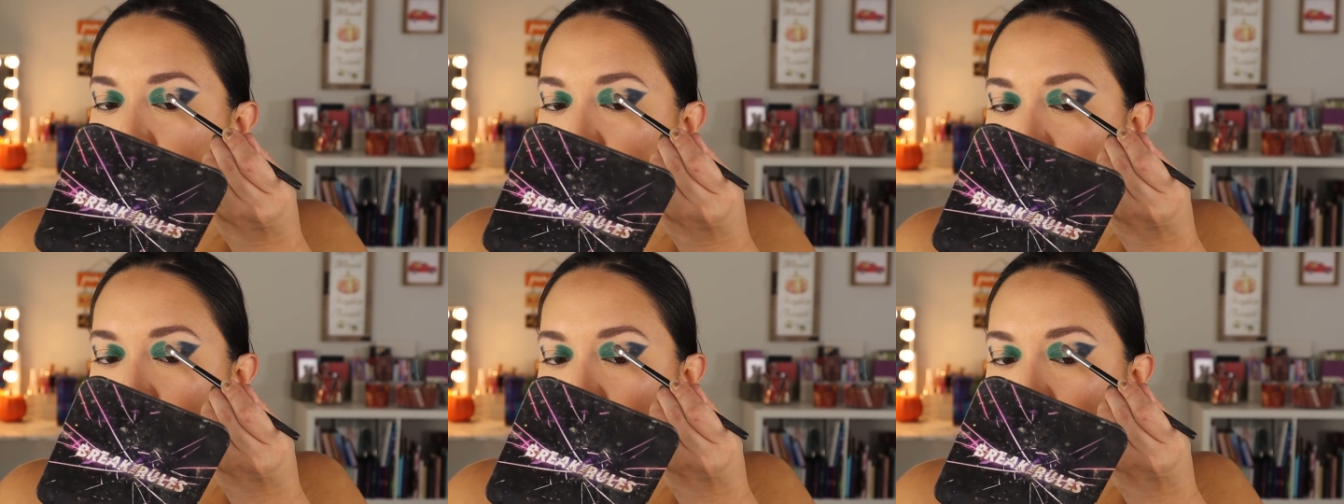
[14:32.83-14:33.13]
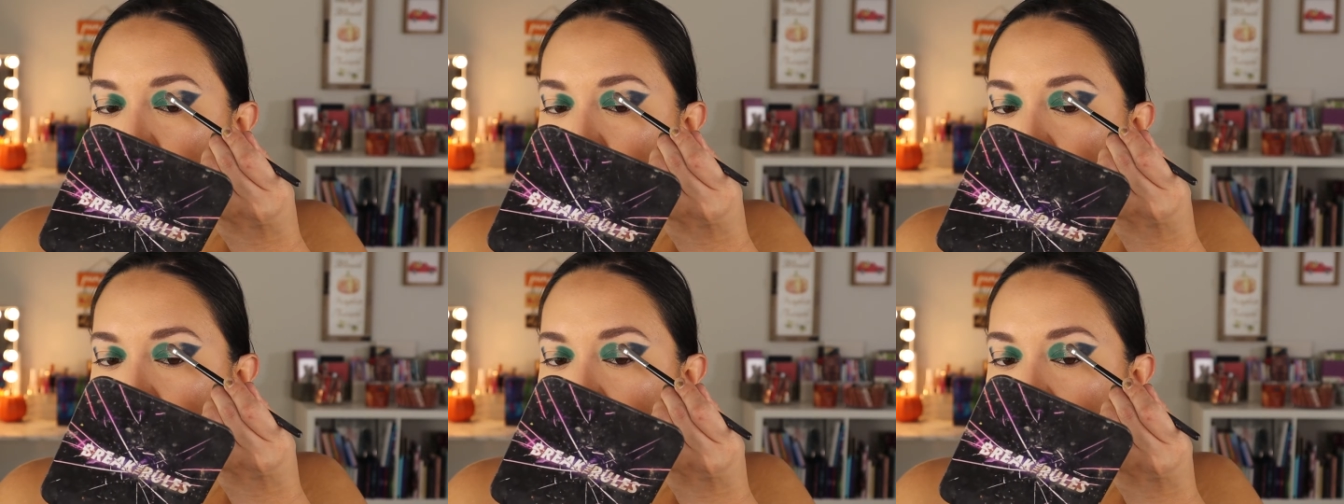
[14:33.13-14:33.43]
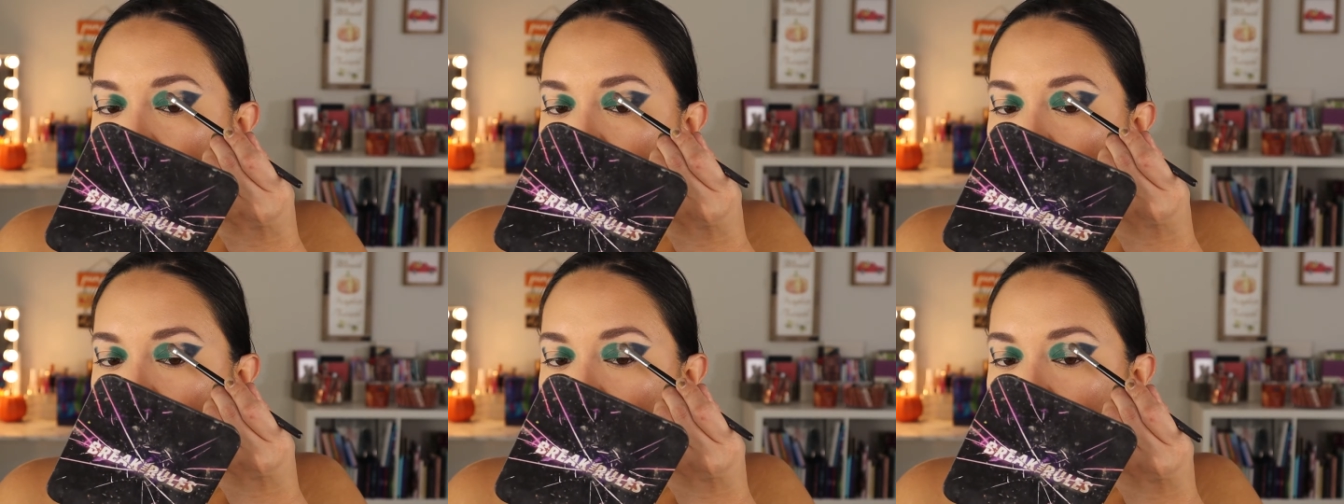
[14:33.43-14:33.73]
So I'm just
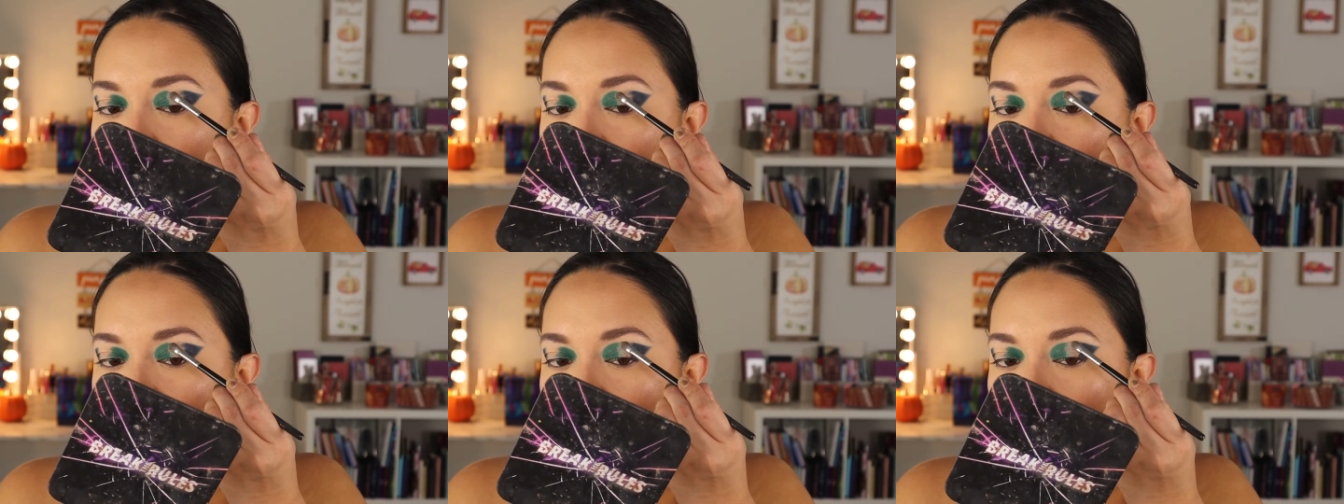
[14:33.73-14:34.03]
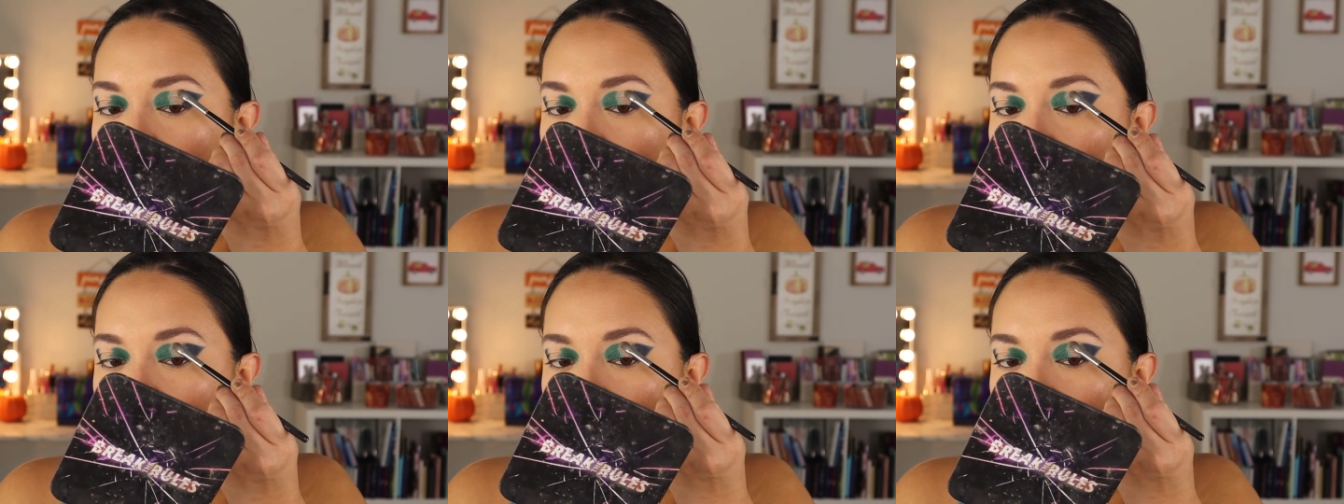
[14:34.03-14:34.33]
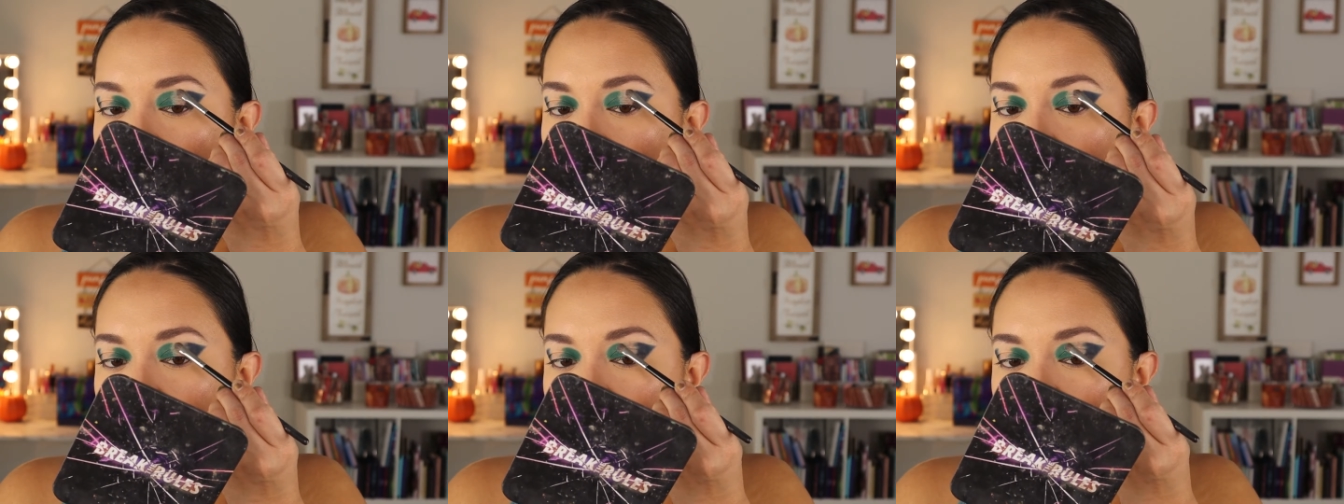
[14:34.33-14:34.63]
gonna lay that
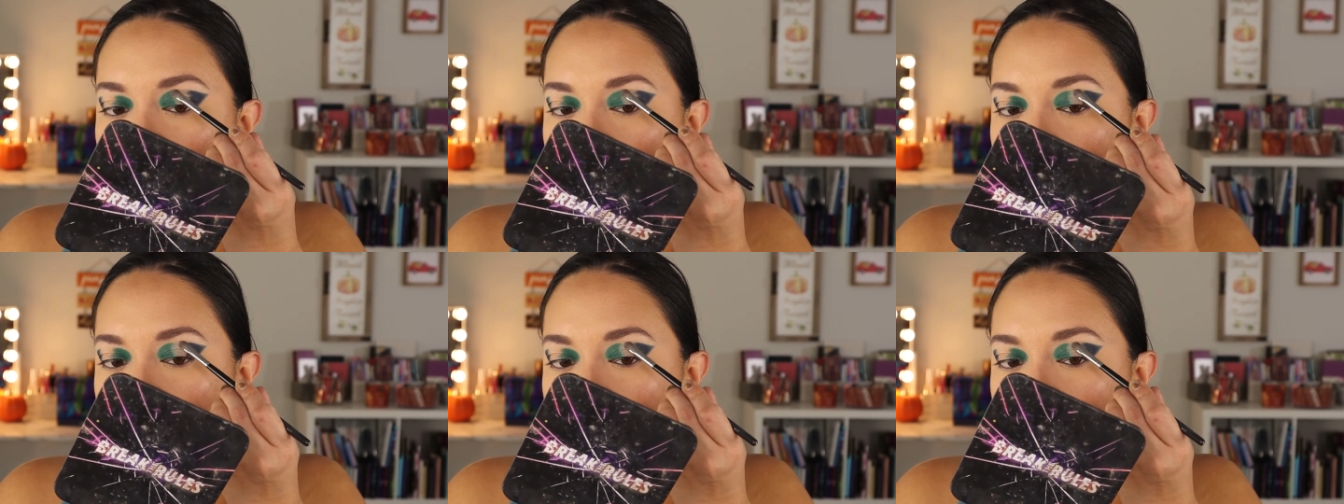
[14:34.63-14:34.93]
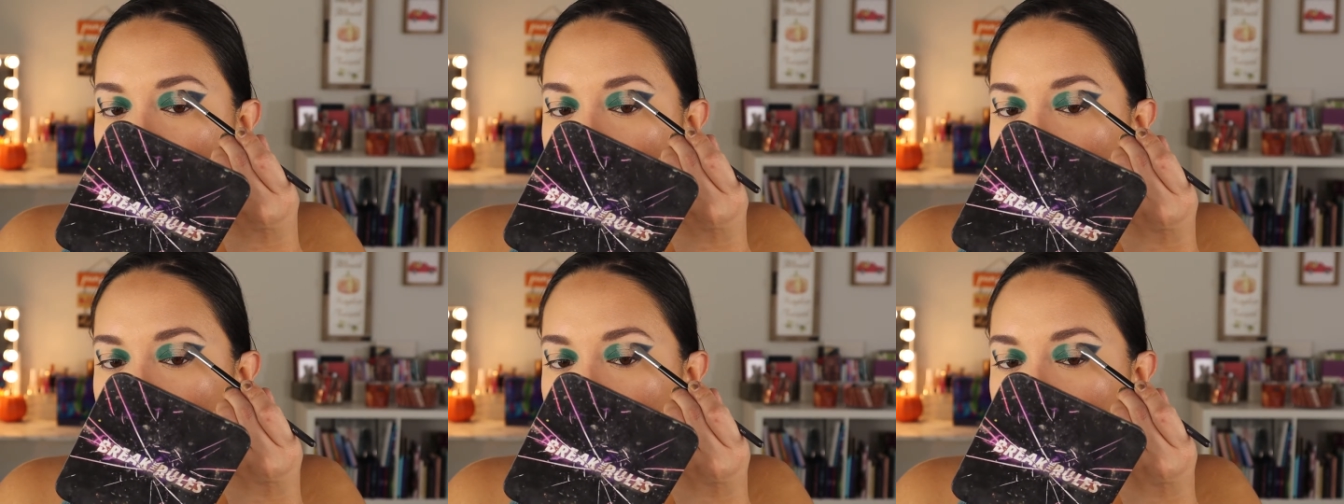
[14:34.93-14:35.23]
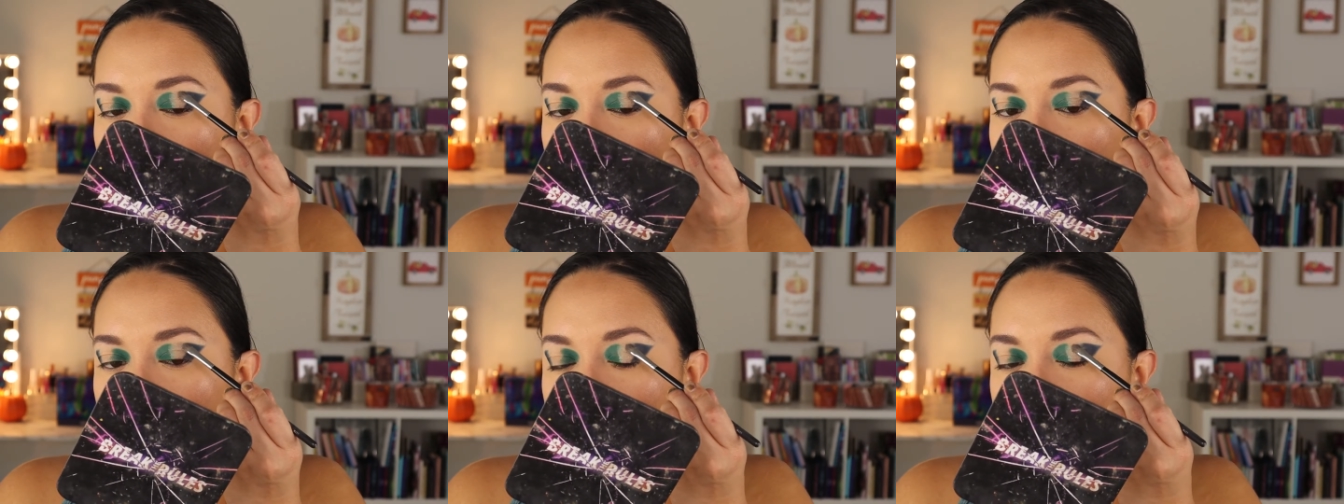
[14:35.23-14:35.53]
all in the
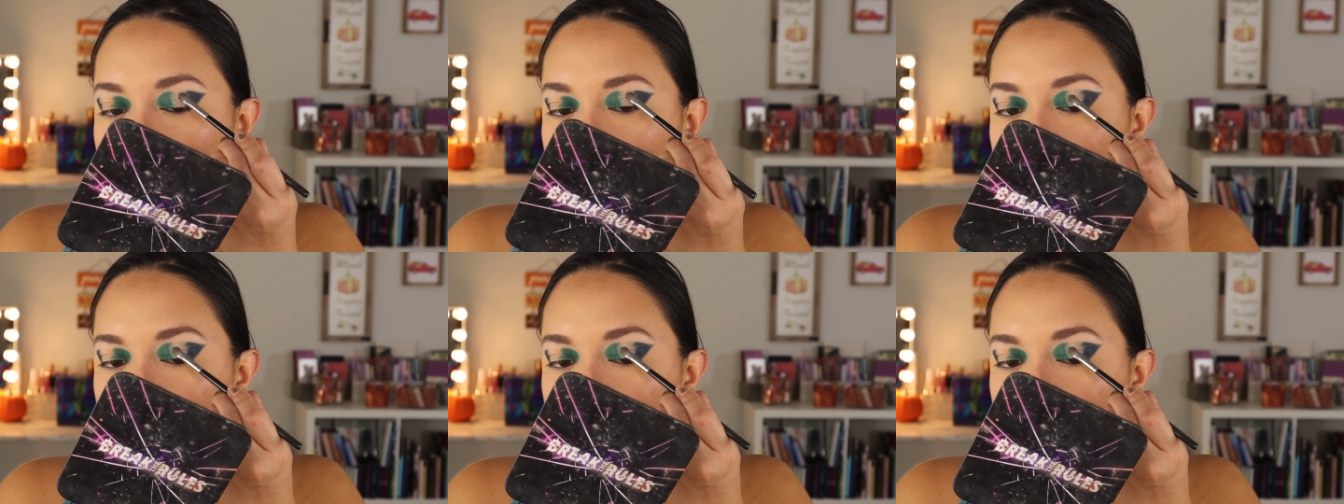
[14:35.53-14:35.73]
center.